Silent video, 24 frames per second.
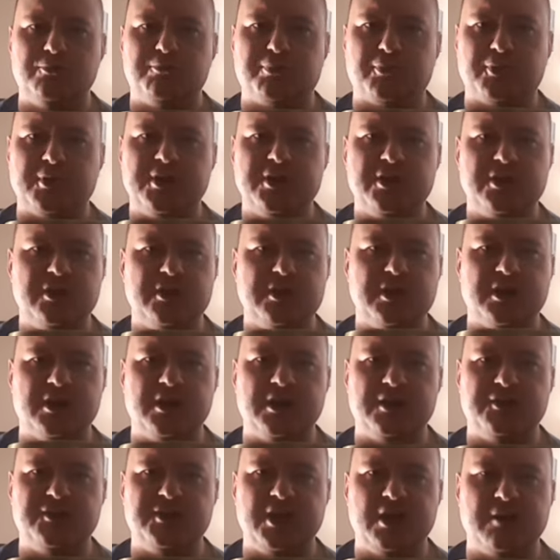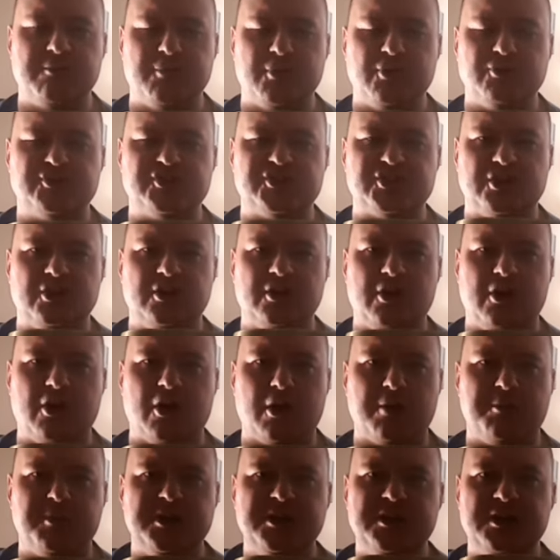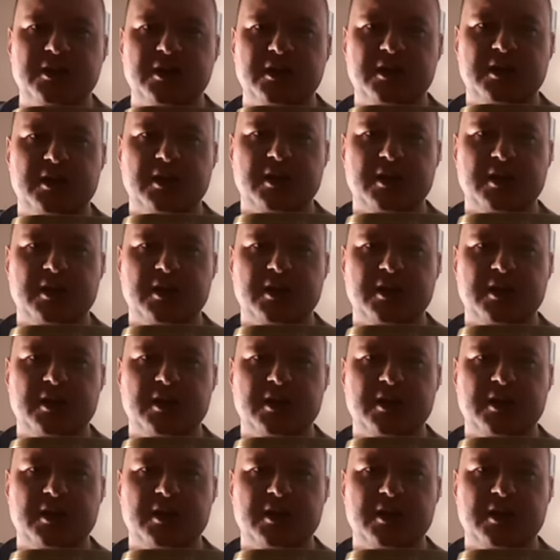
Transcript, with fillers: bring uh, the utmost harmony